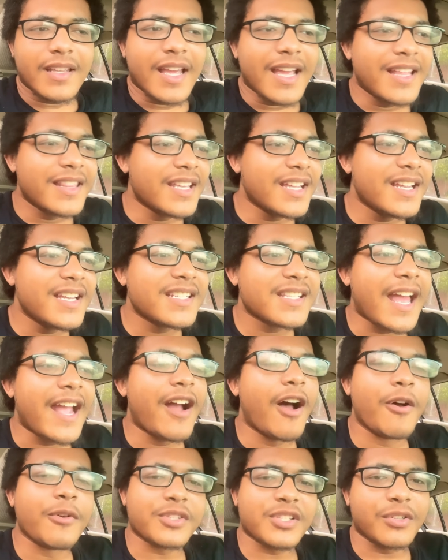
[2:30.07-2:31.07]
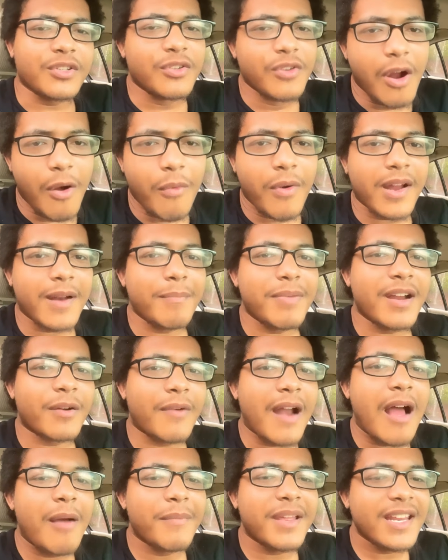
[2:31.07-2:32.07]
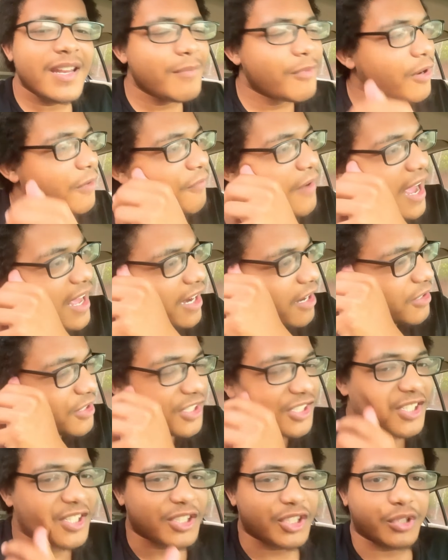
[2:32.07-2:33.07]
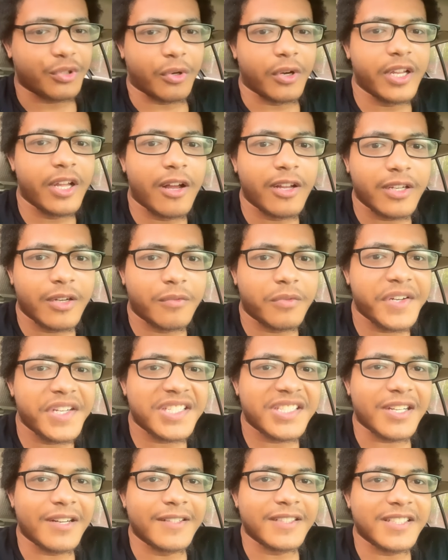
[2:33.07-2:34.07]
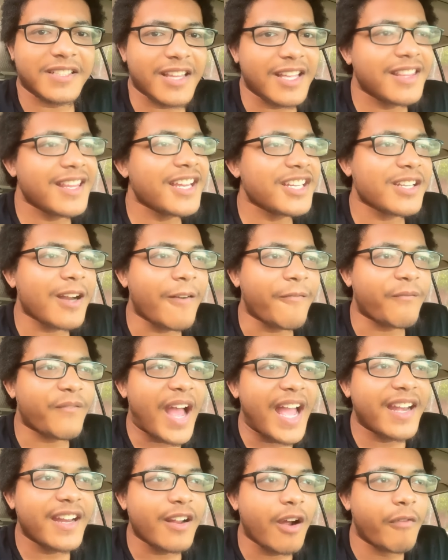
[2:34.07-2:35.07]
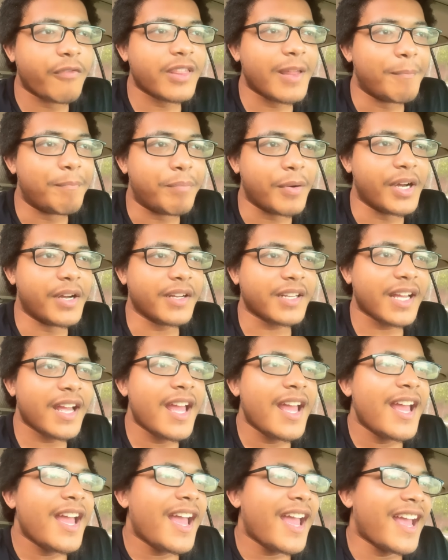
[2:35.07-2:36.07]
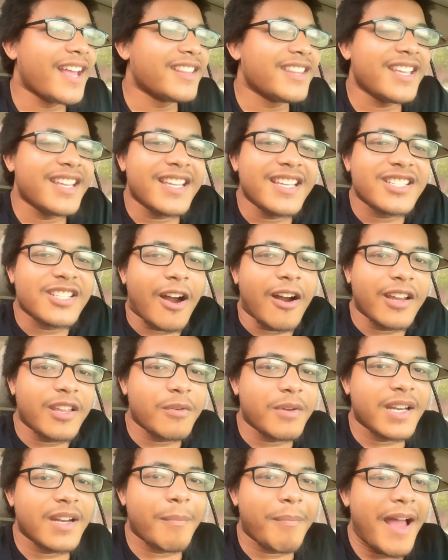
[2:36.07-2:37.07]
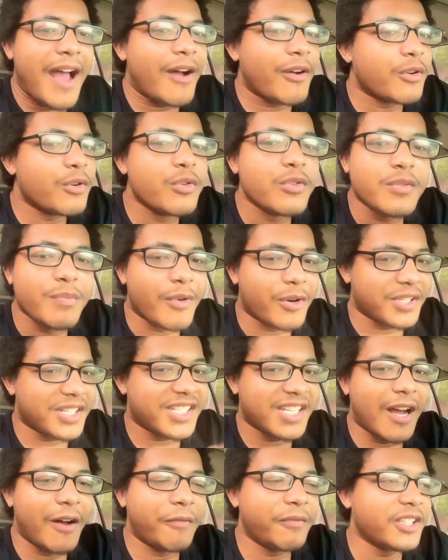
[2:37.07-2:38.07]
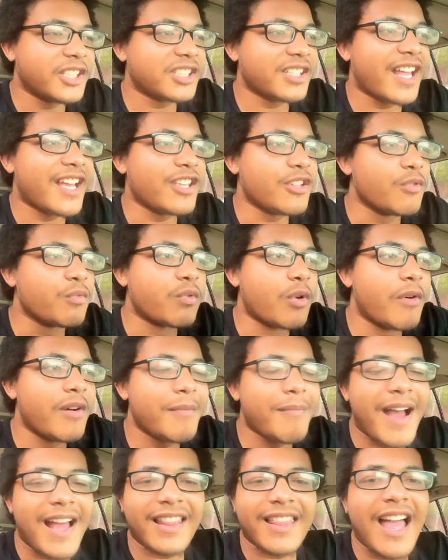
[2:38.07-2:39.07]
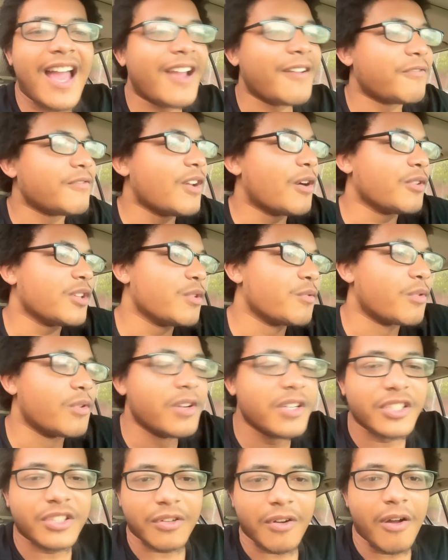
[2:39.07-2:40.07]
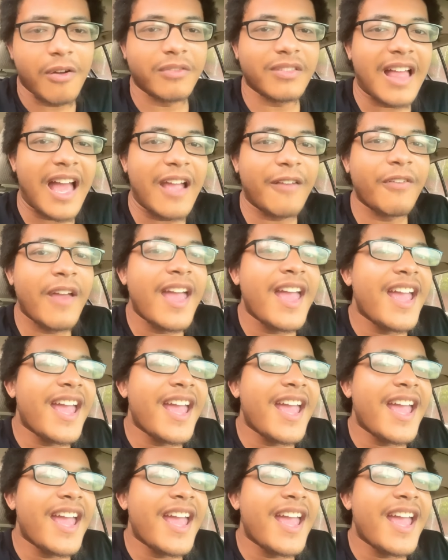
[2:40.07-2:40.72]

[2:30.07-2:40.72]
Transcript: And then he's like, oh, so you don't want to be around me anymore? Fine, I'll just destroy all your research. And then they start fighting over the book. And then he's arguing about who's more selfish. Like, you ruined my life. No, you ruined your own life.